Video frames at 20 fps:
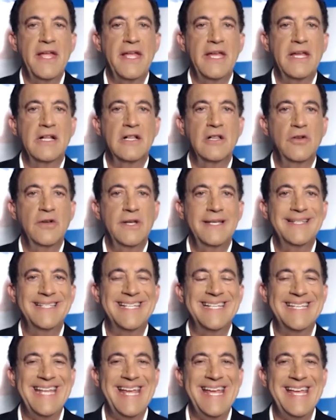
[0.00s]
including
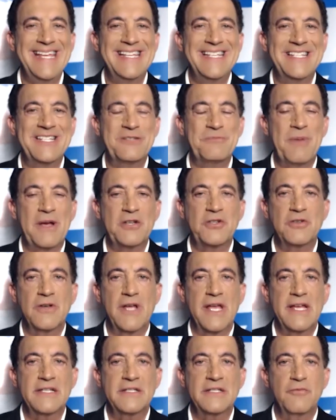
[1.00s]
today's special
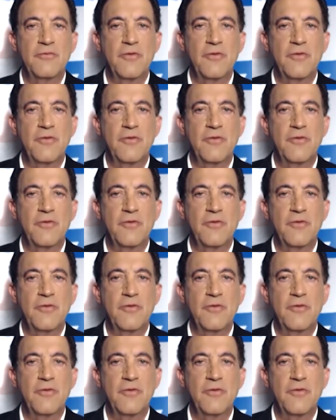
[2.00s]
guest